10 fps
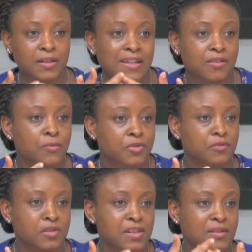And that's
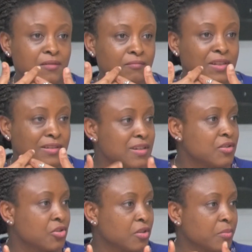what you need in
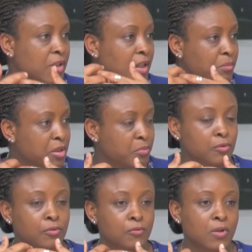leadership,
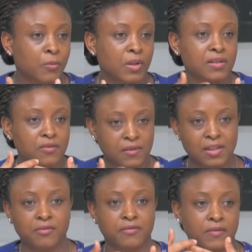people who are willing to
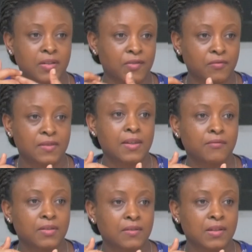sacrifice for
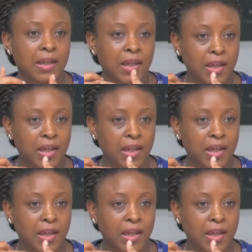service.